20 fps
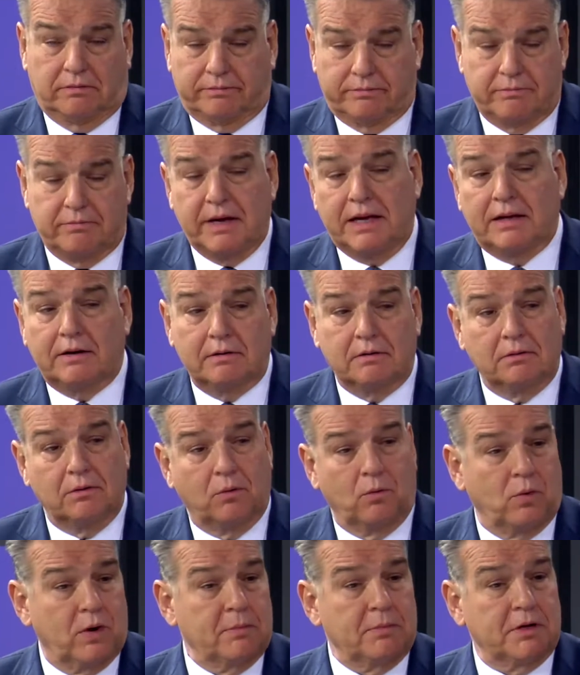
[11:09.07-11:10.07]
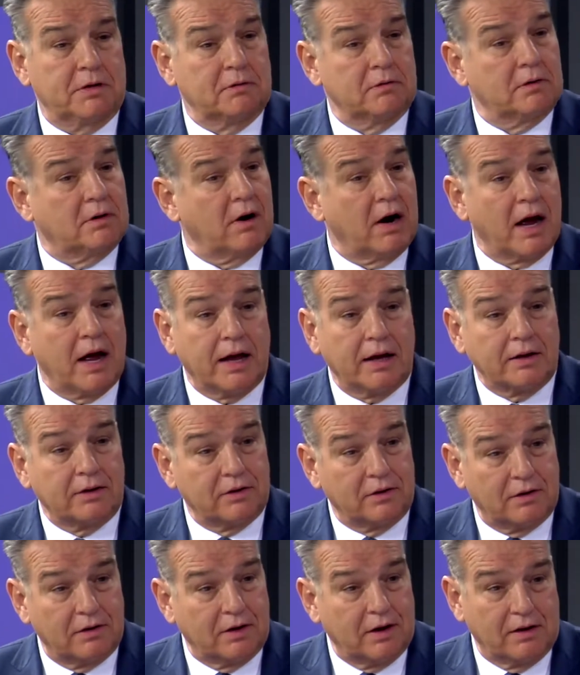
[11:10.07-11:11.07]
men, women cry
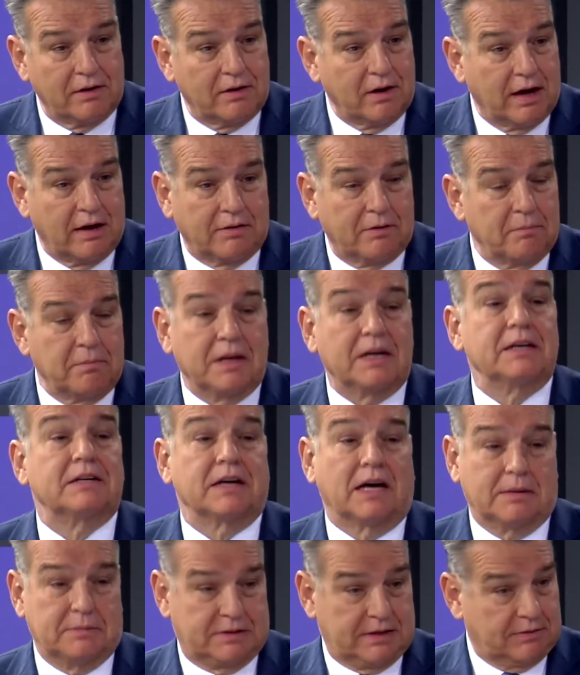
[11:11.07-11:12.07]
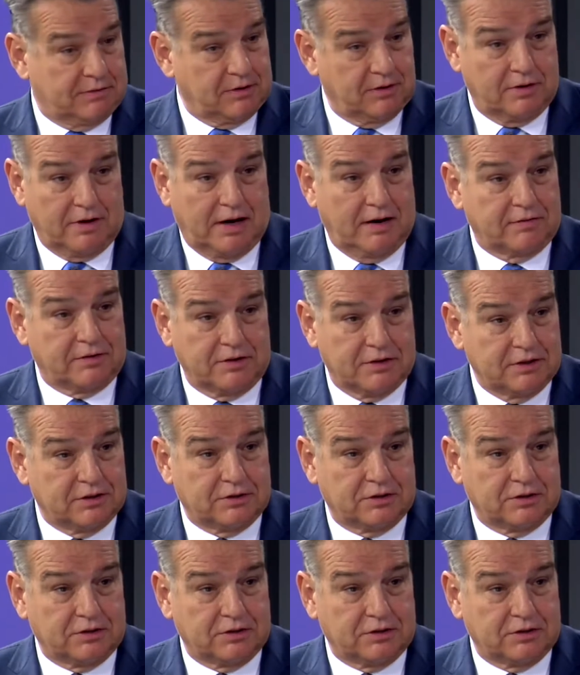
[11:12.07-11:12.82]
many times after this